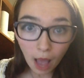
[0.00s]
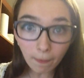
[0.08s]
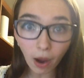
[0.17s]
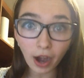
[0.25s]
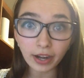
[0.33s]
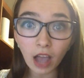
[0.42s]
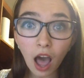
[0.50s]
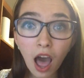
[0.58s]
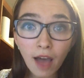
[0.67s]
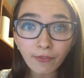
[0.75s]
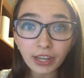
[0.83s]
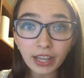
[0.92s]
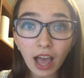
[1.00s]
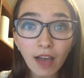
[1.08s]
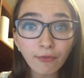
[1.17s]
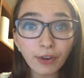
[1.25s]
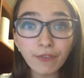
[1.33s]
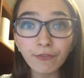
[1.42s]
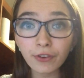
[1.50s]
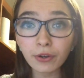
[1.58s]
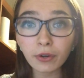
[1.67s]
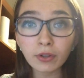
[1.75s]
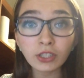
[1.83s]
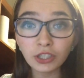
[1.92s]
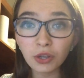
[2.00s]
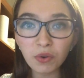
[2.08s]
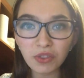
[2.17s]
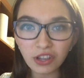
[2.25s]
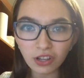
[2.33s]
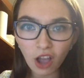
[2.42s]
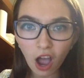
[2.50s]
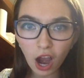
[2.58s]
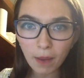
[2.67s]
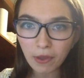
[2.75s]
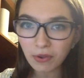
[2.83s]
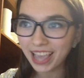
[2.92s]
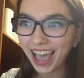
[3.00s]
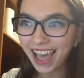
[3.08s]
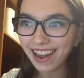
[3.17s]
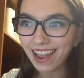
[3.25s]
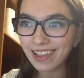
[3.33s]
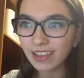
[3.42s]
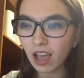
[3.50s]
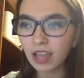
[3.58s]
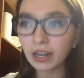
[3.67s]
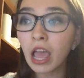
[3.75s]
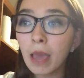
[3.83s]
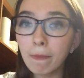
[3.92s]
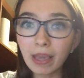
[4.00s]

Markovnikov refers to the carbocation,